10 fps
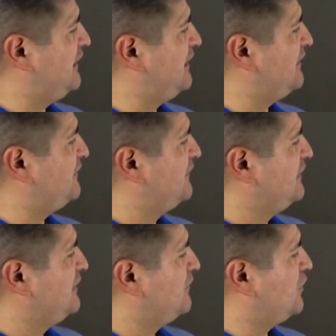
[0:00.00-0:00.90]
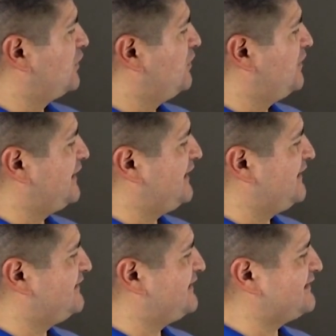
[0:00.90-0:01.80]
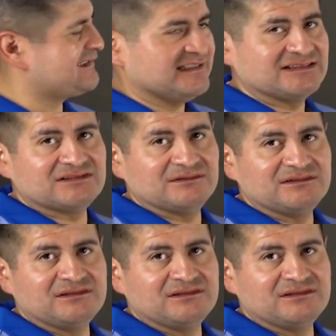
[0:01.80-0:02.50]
of we're going a distance,